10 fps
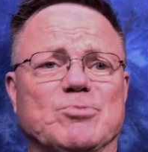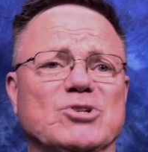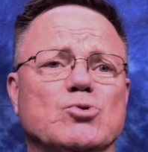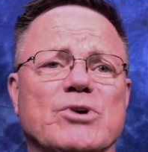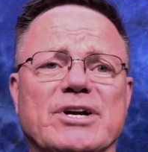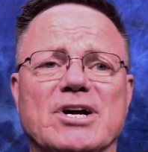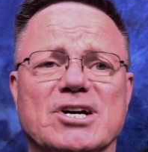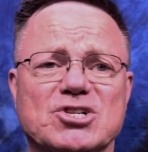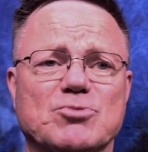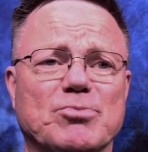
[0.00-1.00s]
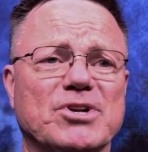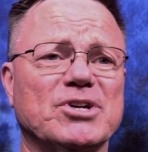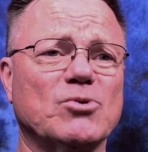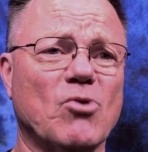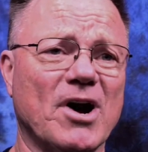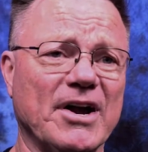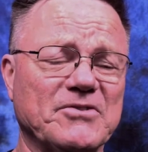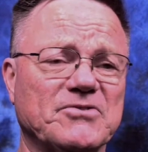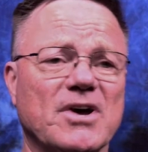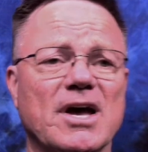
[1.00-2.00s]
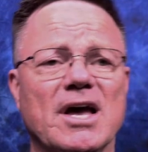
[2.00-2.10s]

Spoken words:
between husband and wife,